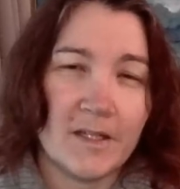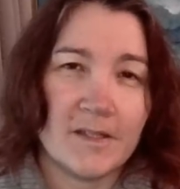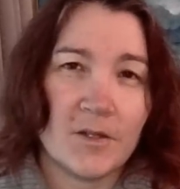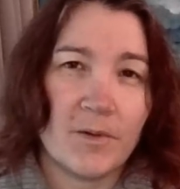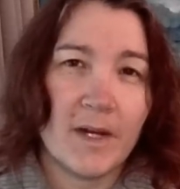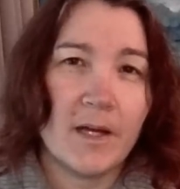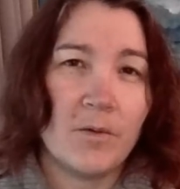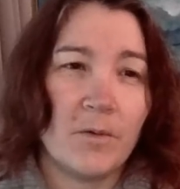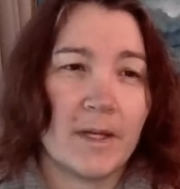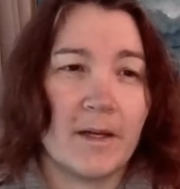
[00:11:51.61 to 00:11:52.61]
So
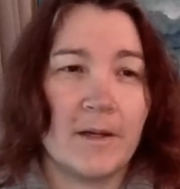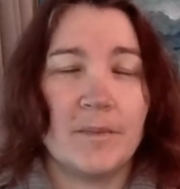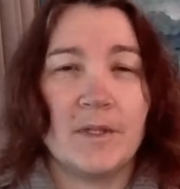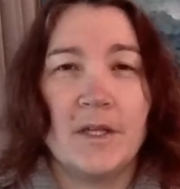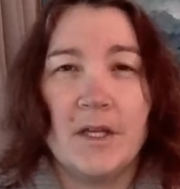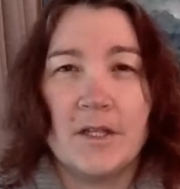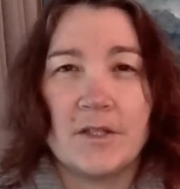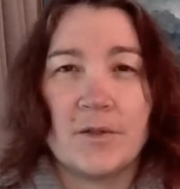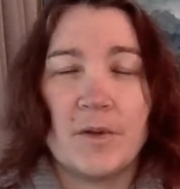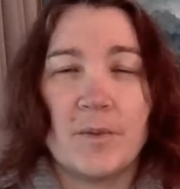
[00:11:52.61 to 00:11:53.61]
now we come
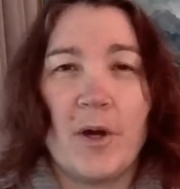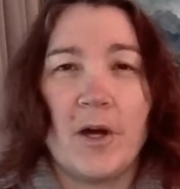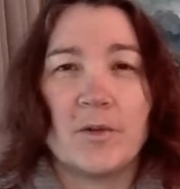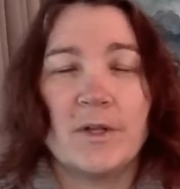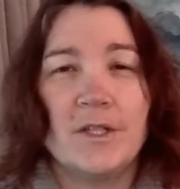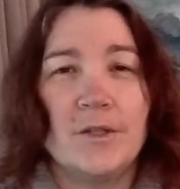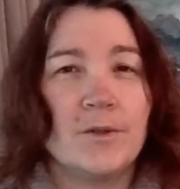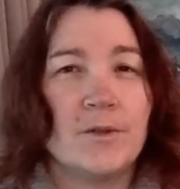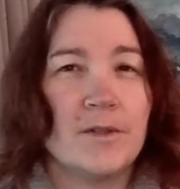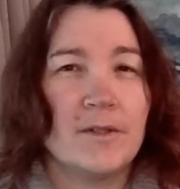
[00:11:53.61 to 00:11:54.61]
to the part where you